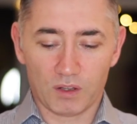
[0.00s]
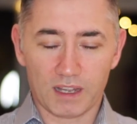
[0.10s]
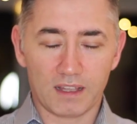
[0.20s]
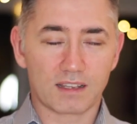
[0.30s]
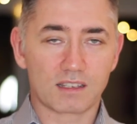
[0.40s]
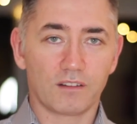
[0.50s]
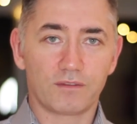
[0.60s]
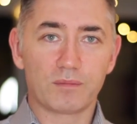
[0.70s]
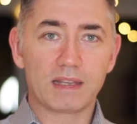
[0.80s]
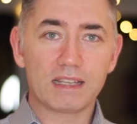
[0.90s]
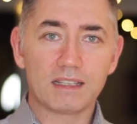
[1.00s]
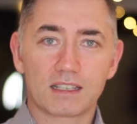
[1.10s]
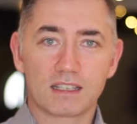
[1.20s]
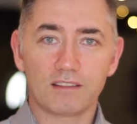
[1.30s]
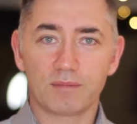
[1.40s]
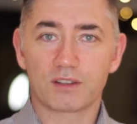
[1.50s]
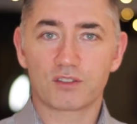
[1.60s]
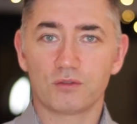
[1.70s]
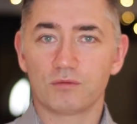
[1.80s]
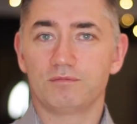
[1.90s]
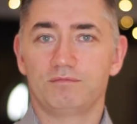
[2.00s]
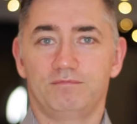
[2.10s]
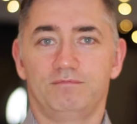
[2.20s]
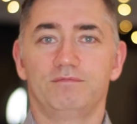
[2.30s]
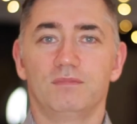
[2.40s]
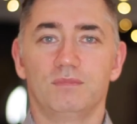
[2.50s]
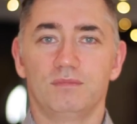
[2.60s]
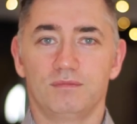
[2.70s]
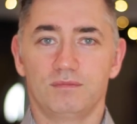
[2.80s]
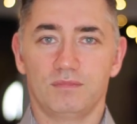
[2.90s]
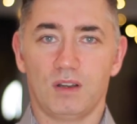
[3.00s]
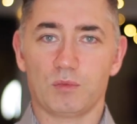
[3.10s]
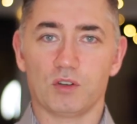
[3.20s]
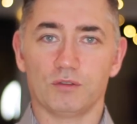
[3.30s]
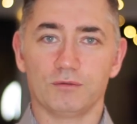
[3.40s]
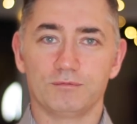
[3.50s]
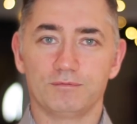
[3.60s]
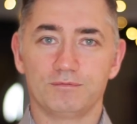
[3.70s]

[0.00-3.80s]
Okay, that's enough from me, Steve Mitchell. I'm gone.